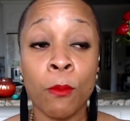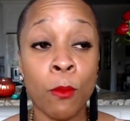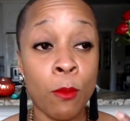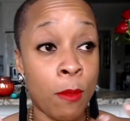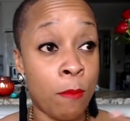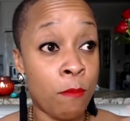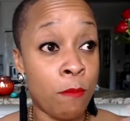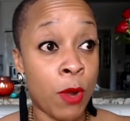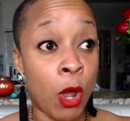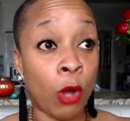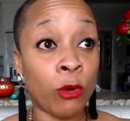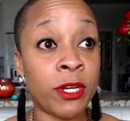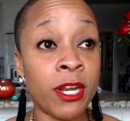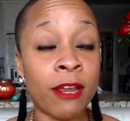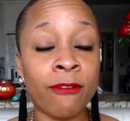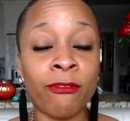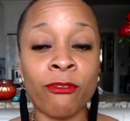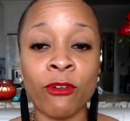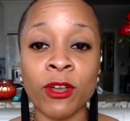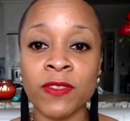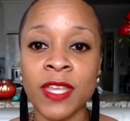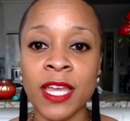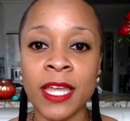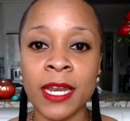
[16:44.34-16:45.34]
No
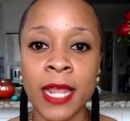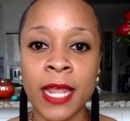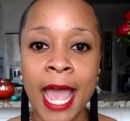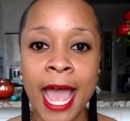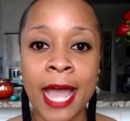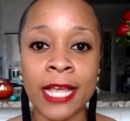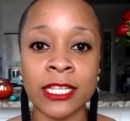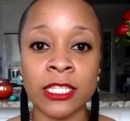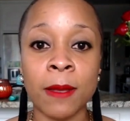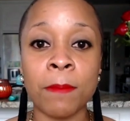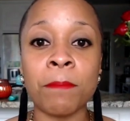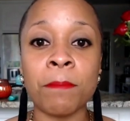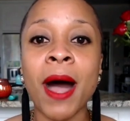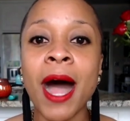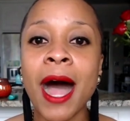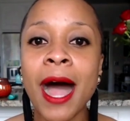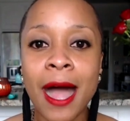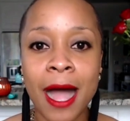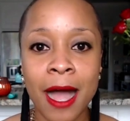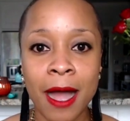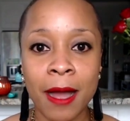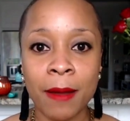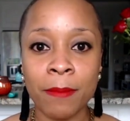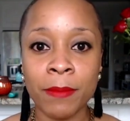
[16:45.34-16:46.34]
different than as a
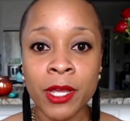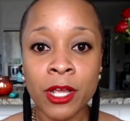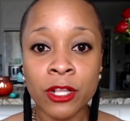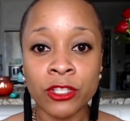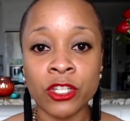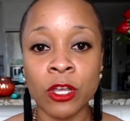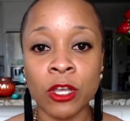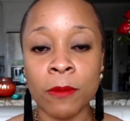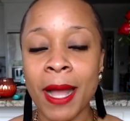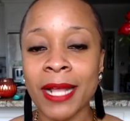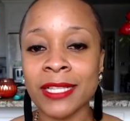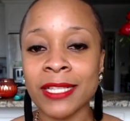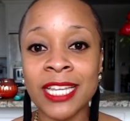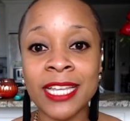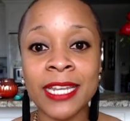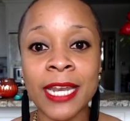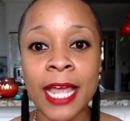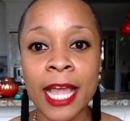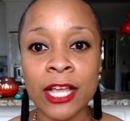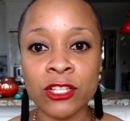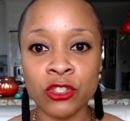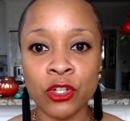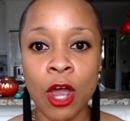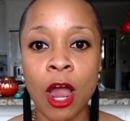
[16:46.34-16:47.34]
mom to my
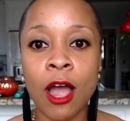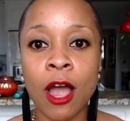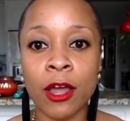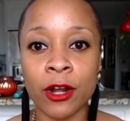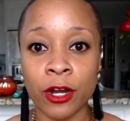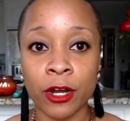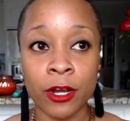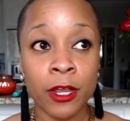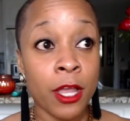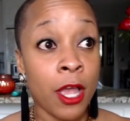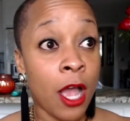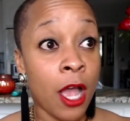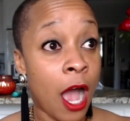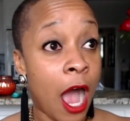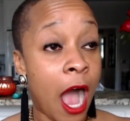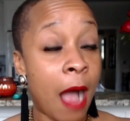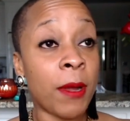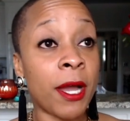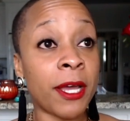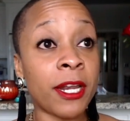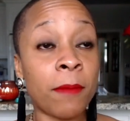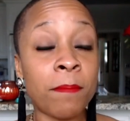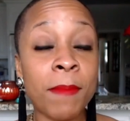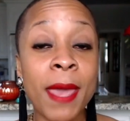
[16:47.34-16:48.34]
teenage daughter. I'm
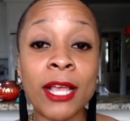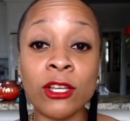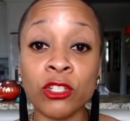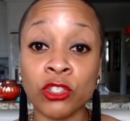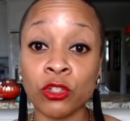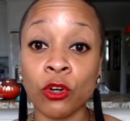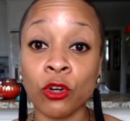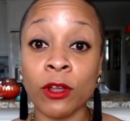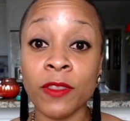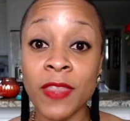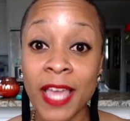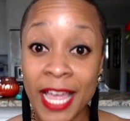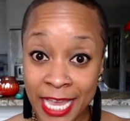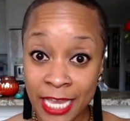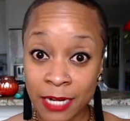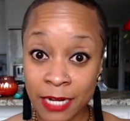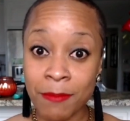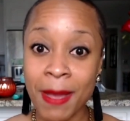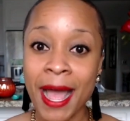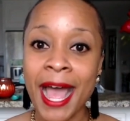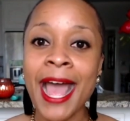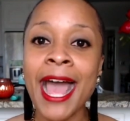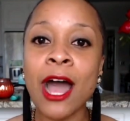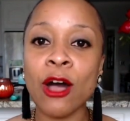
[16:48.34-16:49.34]
going to make sure that in
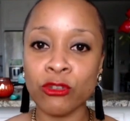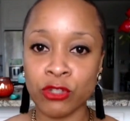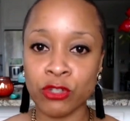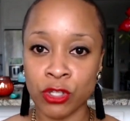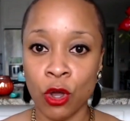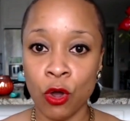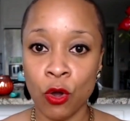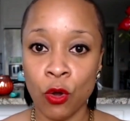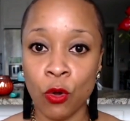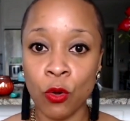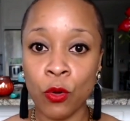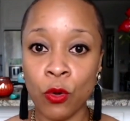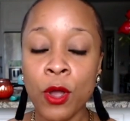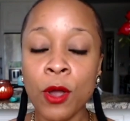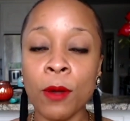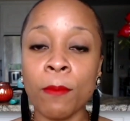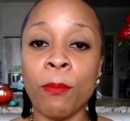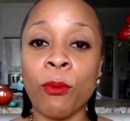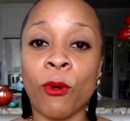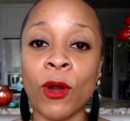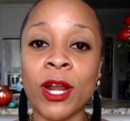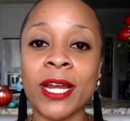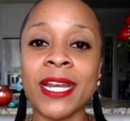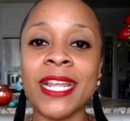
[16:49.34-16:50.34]
my household,
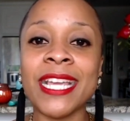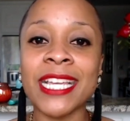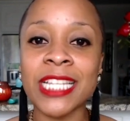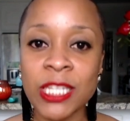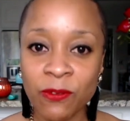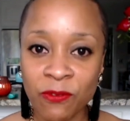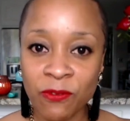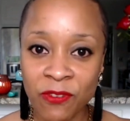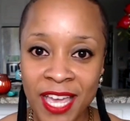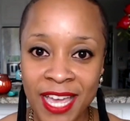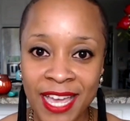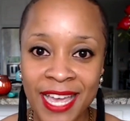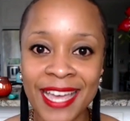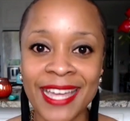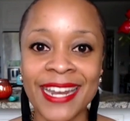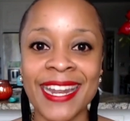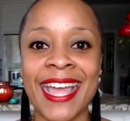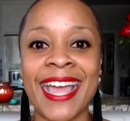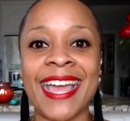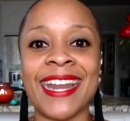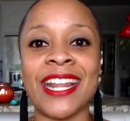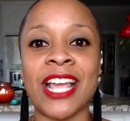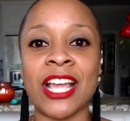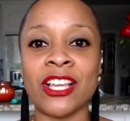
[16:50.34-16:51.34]
Brittany is fed
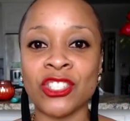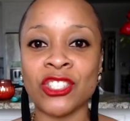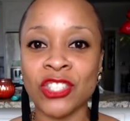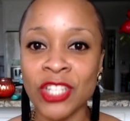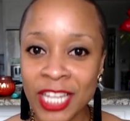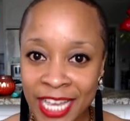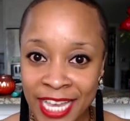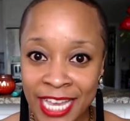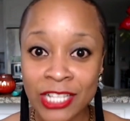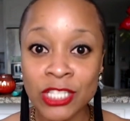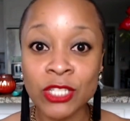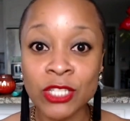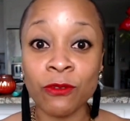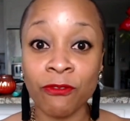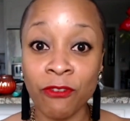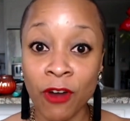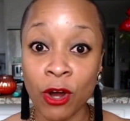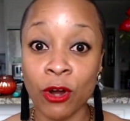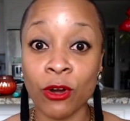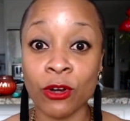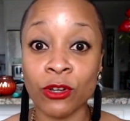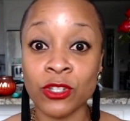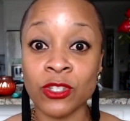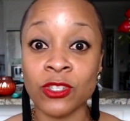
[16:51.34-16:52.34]
and she eats
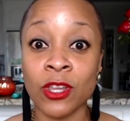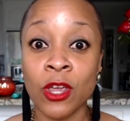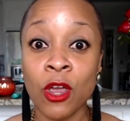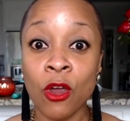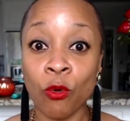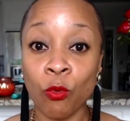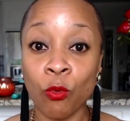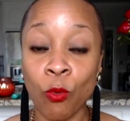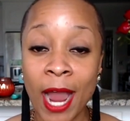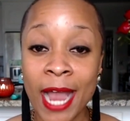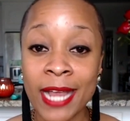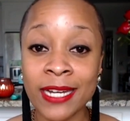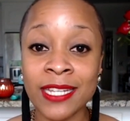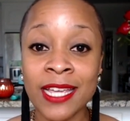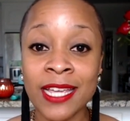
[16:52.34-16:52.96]
first, right?